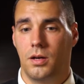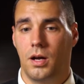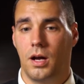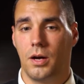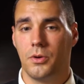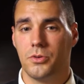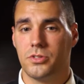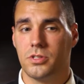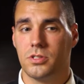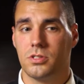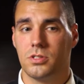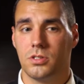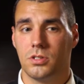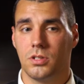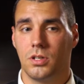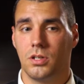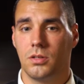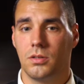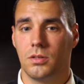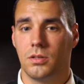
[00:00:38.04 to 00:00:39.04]
I was just
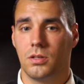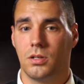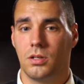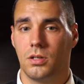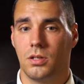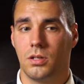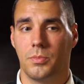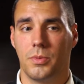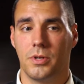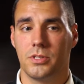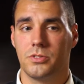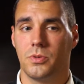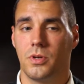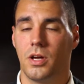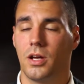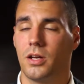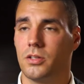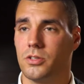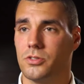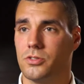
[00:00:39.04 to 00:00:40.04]
in, the best
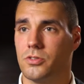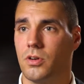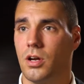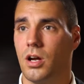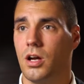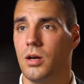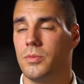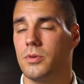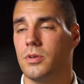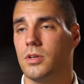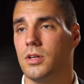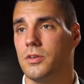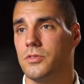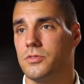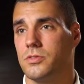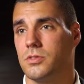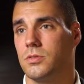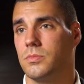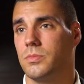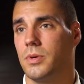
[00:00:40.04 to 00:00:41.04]
way I can describe it, I
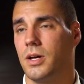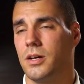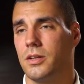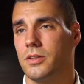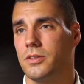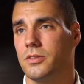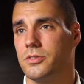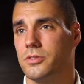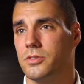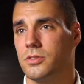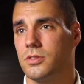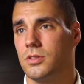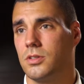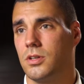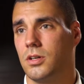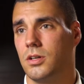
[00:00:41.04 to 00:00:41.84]
was in bondage.